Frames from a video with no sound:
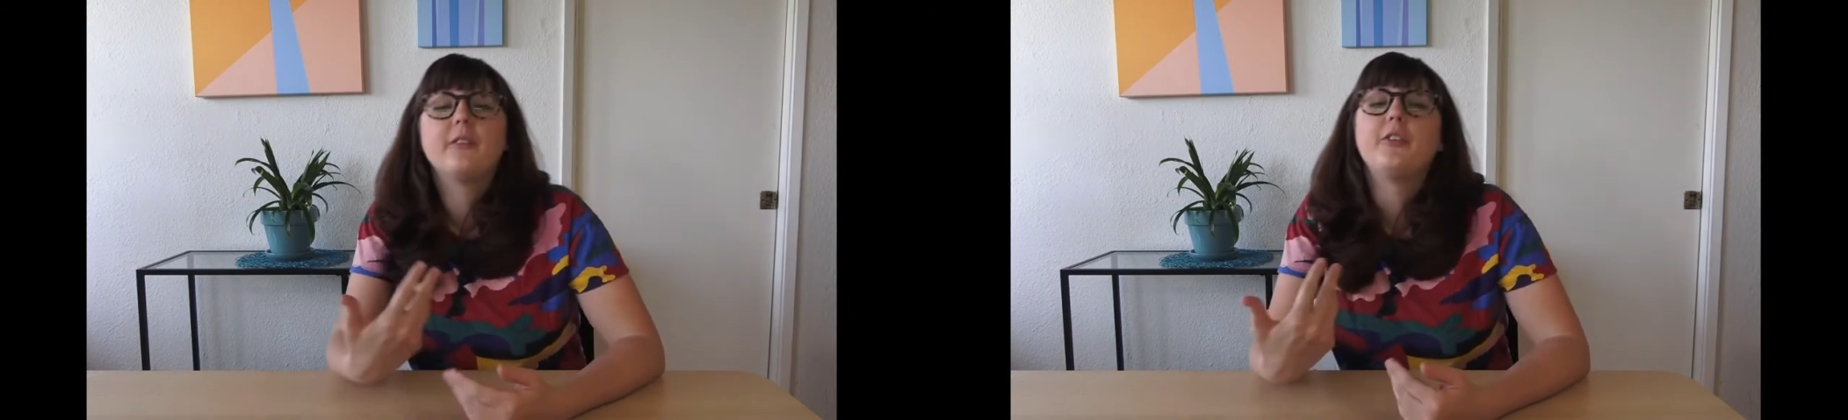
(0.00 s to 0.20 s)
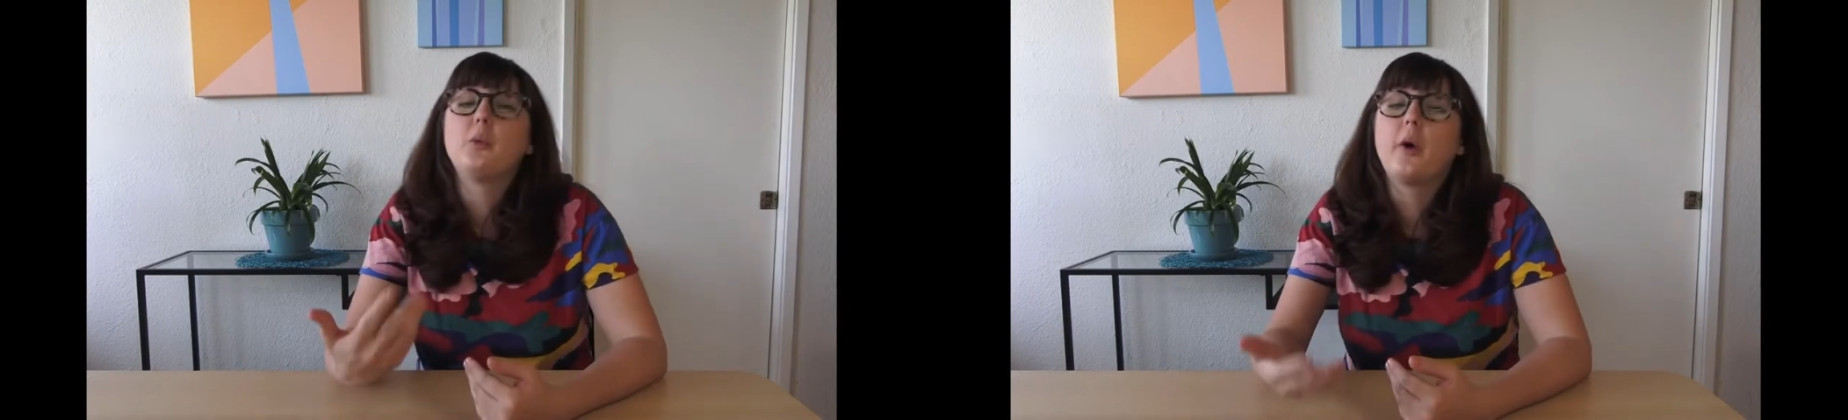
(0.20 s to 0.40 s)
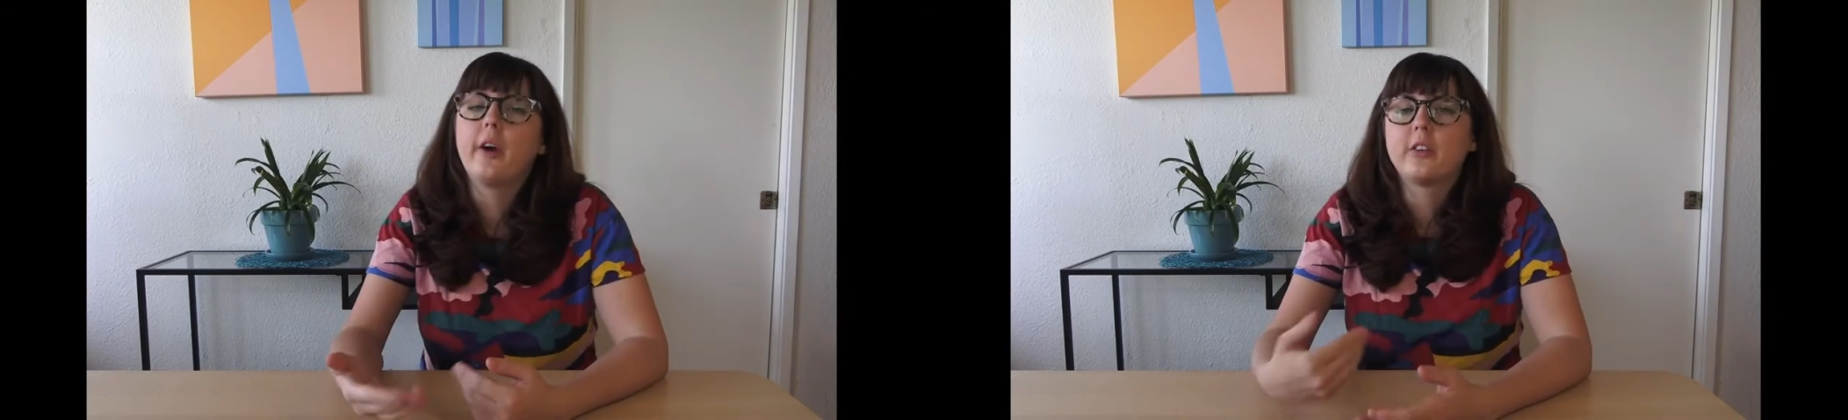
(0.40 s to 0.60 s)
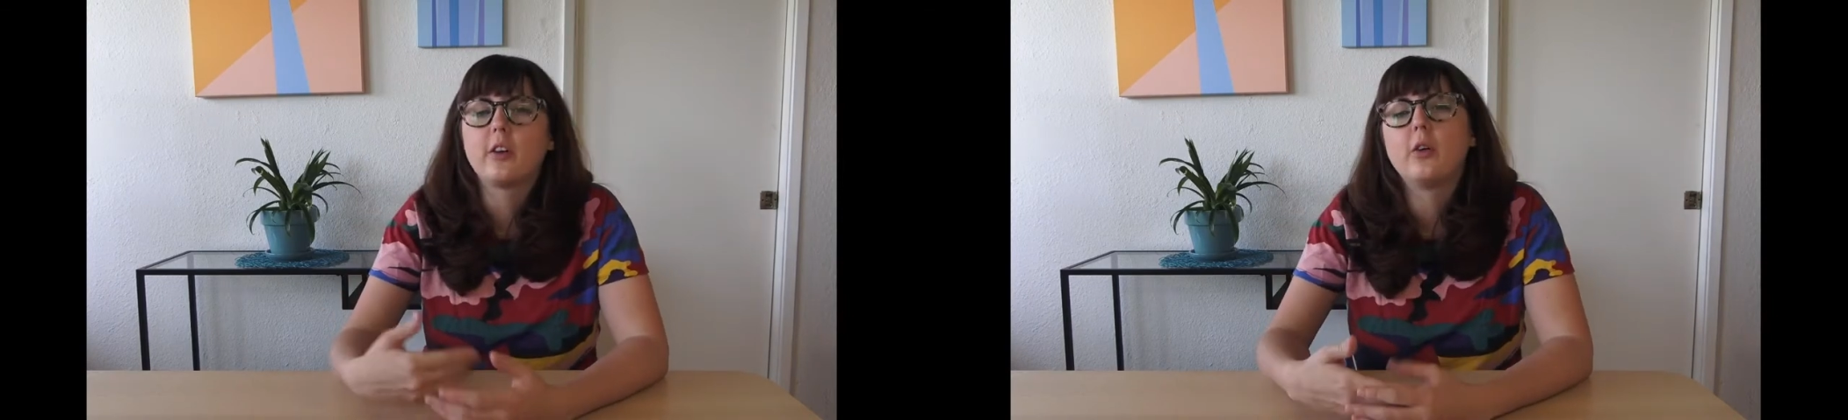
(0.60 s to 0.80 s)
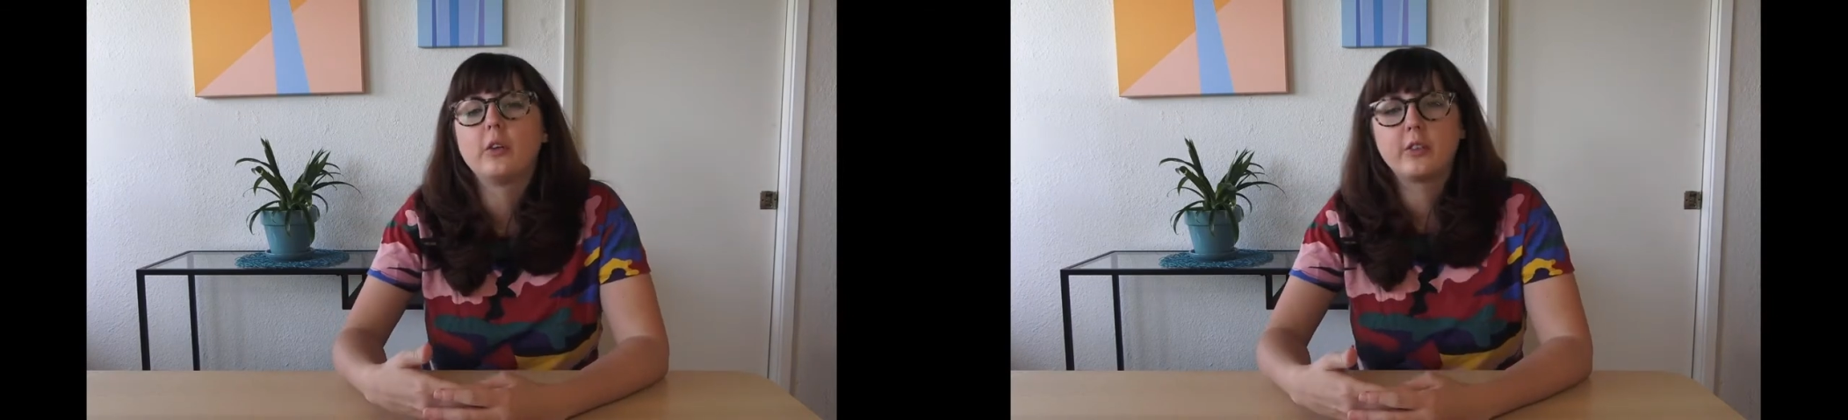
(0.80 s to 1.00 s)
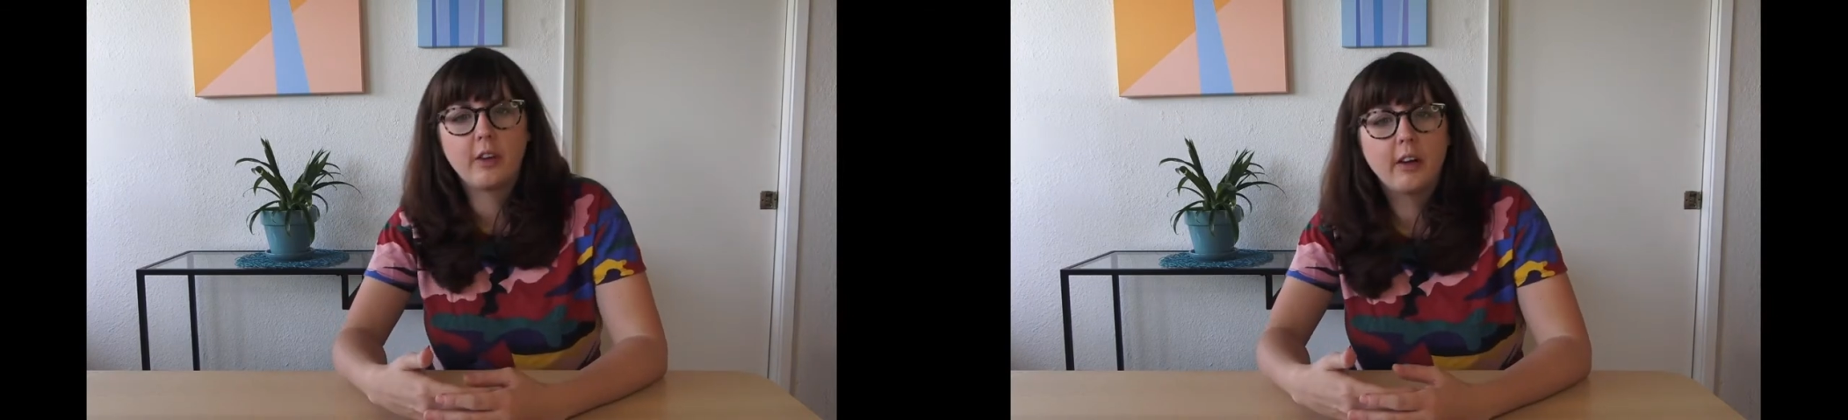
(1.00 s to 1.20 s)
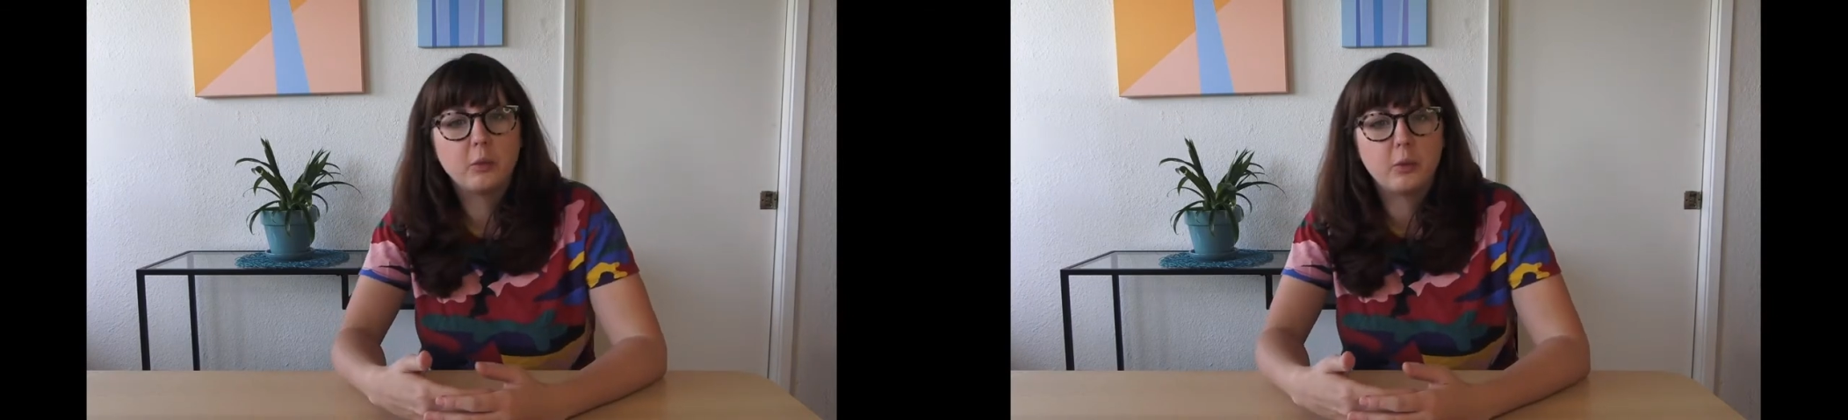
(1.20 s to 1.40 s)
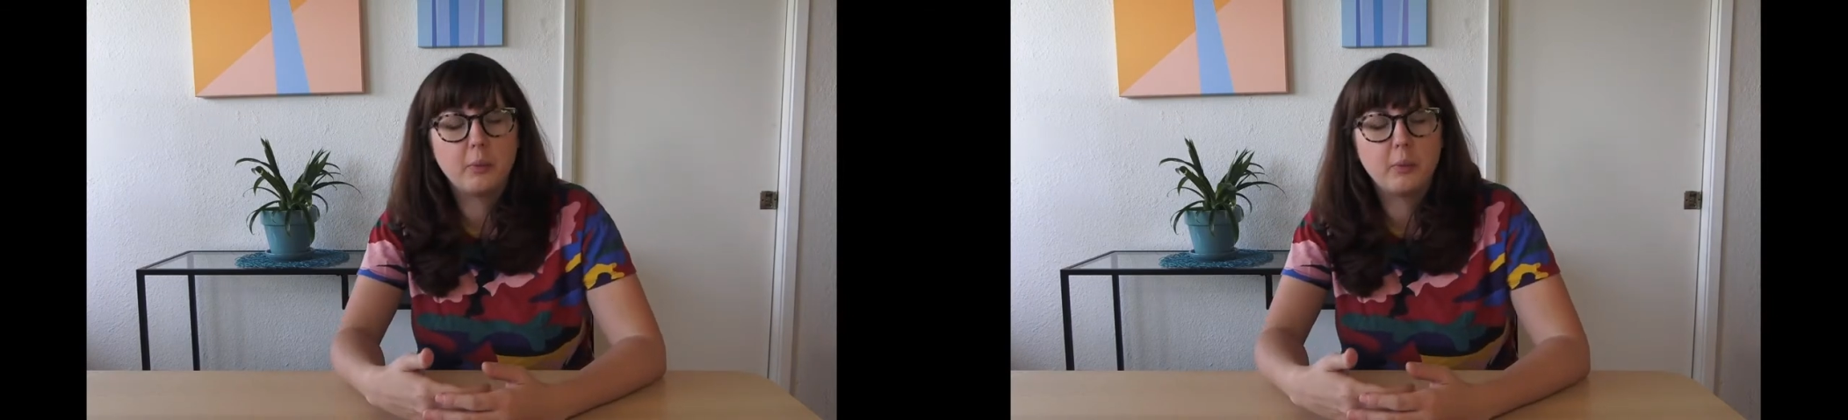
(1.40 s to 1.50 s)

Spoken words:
if you worked alongside with